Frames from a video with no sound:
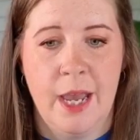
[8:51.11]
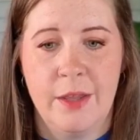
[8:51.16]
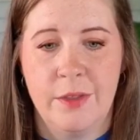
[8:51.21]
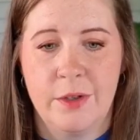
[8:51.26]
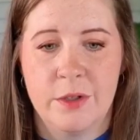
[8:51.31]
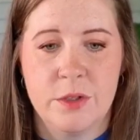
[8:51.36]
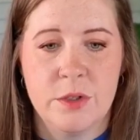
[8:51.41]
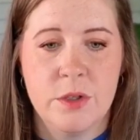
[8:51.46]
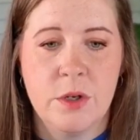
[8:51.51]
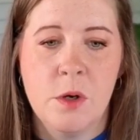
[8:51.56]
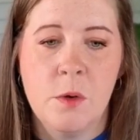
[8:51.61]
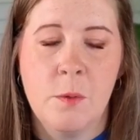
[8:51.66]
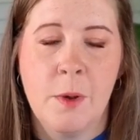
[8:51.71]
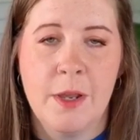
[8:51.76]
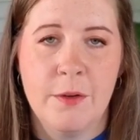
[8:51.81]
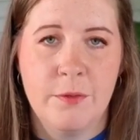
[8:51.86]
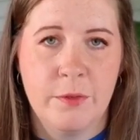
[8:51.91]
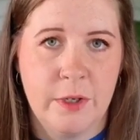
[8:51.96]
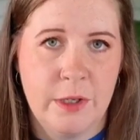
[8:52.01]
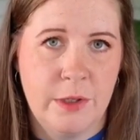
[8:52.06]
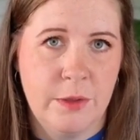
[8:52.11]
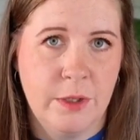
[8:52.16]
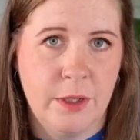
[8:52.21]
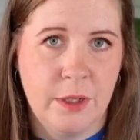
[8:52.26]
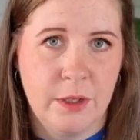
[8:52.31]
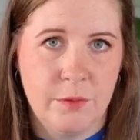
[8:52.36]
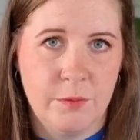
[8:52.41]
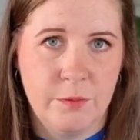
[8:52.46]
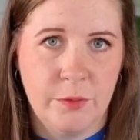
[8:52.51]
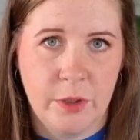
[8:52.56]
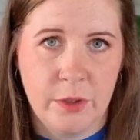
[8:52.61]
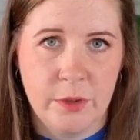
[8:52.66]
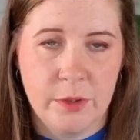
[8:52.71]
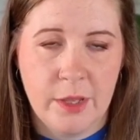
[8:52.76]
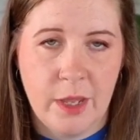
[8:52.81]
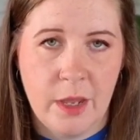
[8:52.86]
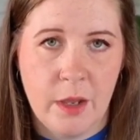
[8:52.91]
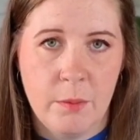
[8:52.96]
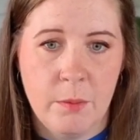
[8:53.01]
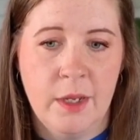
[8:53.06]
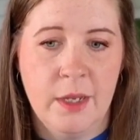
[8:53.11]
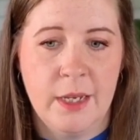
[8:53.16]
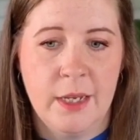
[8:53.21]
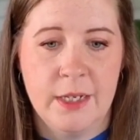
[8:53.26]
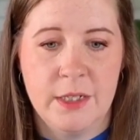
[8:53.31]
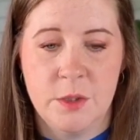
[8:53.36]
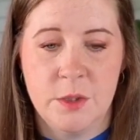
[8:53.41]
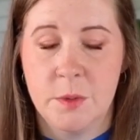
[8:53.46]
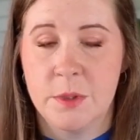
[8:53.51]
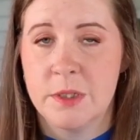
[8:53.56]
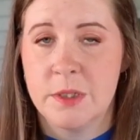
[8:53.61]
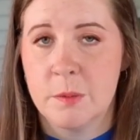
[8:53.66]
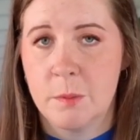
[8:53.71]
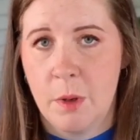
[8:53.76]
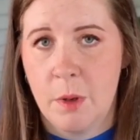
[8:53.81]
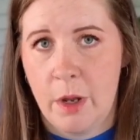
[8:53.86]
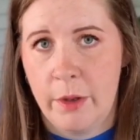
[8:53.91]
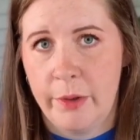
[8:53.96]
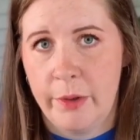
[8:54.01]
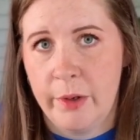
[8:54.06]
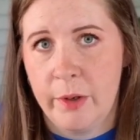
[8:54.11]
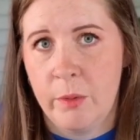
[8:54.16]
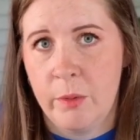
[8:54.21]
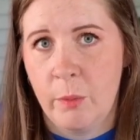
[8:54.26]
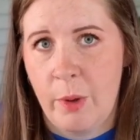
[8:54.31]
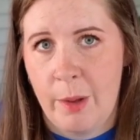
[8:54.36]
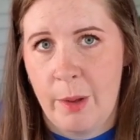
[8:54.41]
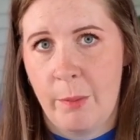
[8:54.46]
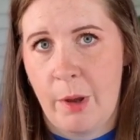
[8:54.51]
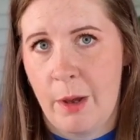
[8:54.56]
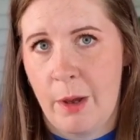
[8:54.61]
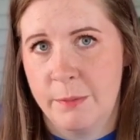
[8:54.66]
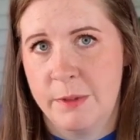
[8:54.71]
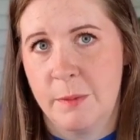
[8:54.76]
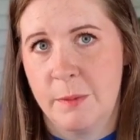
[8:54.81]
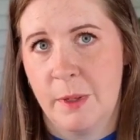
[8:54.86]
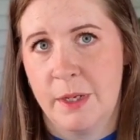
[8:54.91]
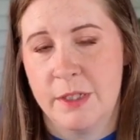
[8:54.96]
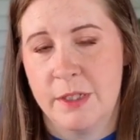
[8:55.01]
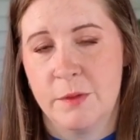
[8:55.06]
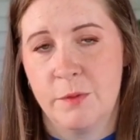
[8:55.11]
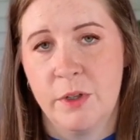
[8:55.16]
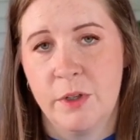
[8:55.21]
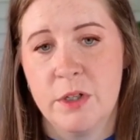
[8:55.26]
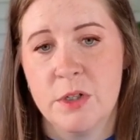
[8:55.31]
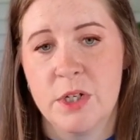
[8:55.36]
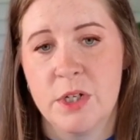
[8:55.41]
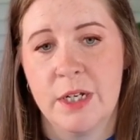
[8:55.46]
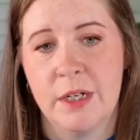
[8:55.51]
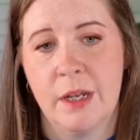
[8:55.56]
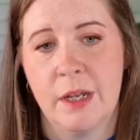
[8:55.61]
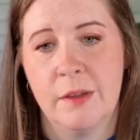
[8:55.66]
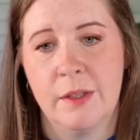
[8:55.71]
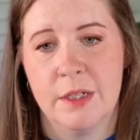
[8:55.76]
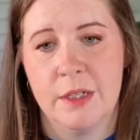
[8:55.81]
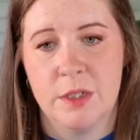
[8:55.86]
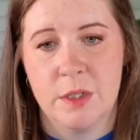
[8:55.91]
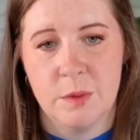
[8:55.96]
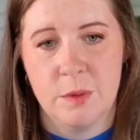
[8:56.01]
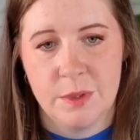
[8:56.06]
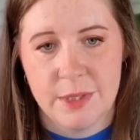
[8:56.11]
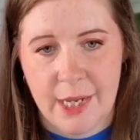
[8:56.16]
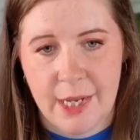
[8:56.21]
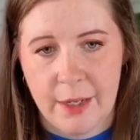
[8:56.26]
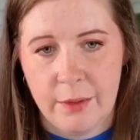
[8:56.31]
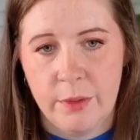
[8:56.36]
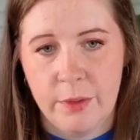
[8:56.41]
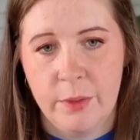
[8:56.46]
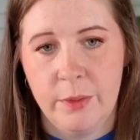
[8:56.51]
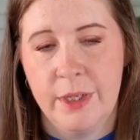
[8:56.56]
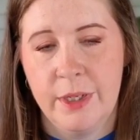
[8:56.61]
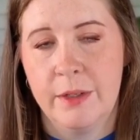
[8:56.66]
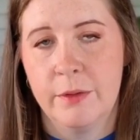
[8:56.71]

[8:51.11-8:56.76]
And there's no way for you to convert them into a smaller web optimized version unless you download it